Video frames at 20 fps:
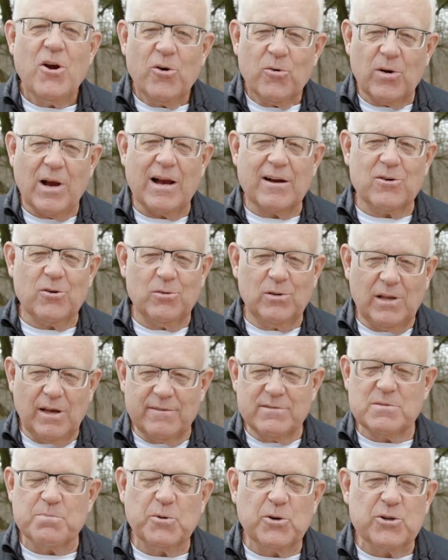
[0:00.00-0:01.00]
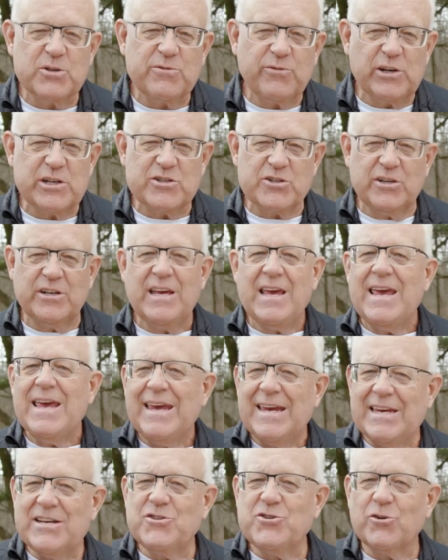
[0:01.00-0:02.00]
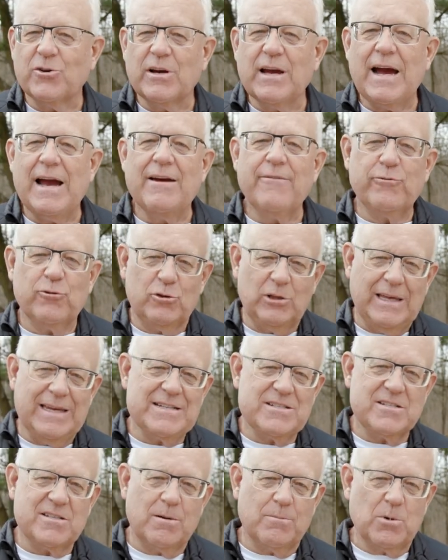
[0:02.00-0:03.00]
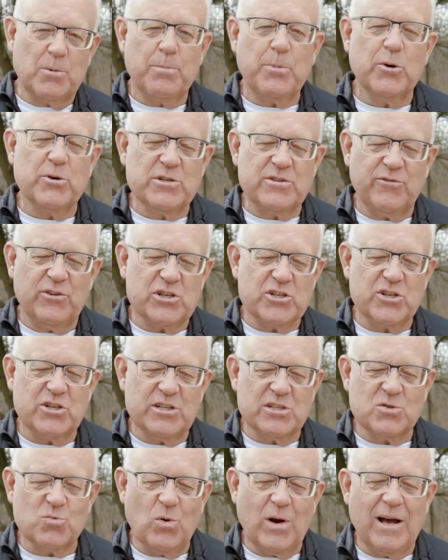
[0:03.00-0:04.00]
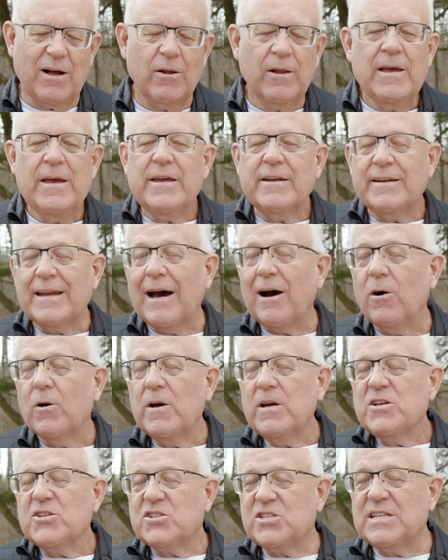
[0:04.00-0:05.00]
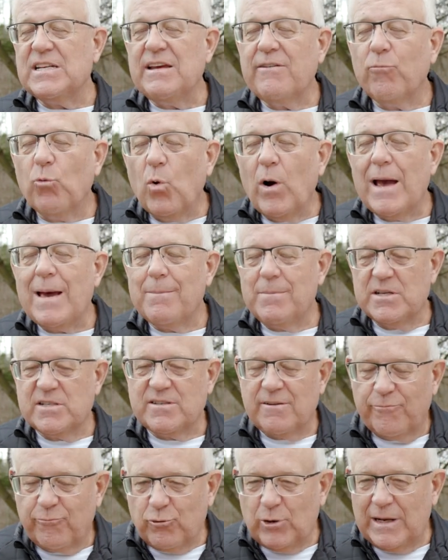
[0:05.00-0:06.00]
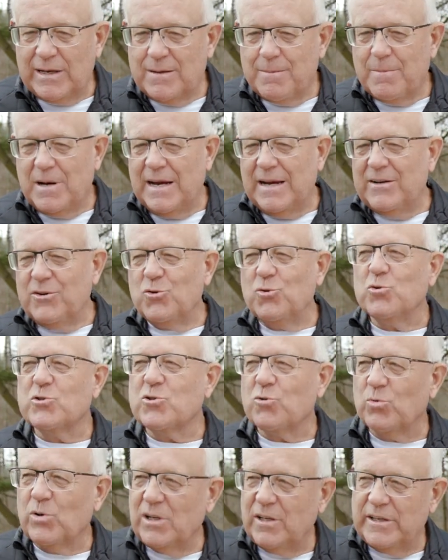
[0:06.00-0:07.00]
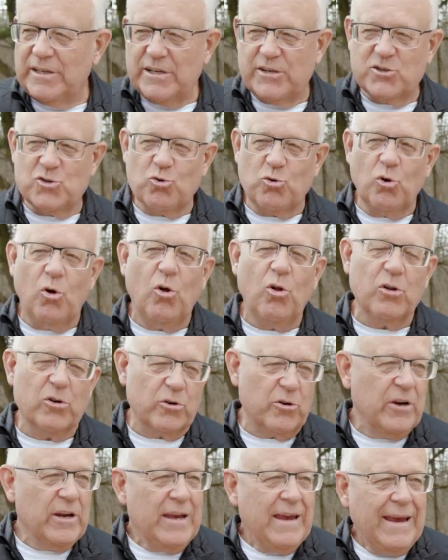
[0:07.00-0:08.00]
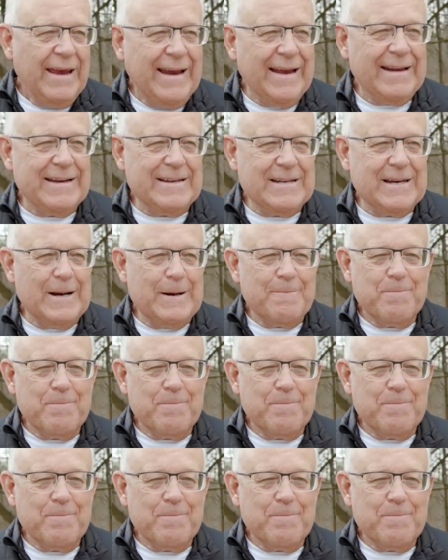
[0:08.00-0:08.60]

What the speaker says: Rocco loves perch fishing. He's your guy for late summer perch fishing as well. Now, Steve Webb is a friend of mine who's really a troller, and